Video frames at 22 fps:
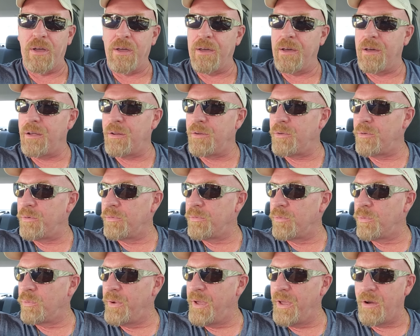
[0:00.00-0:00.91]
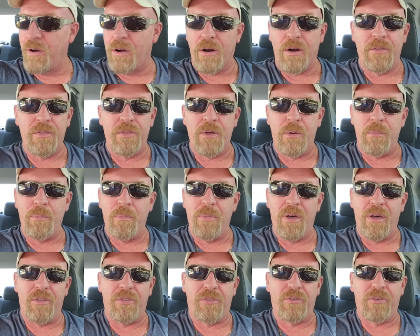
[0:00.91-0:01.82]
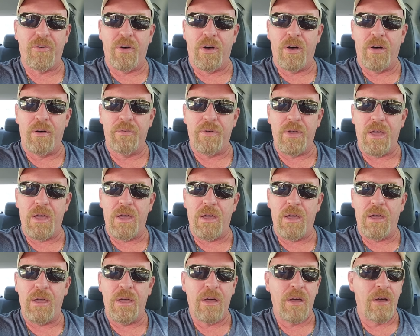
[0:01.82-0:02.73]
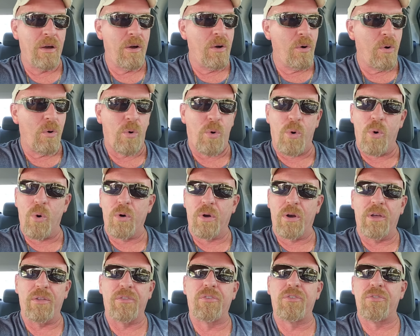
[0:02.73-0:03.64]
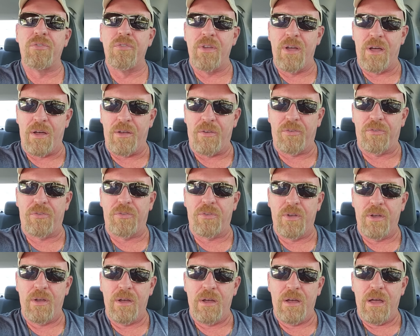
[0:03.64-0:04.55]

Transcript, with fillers: and we are in the midst of a hornet's nest,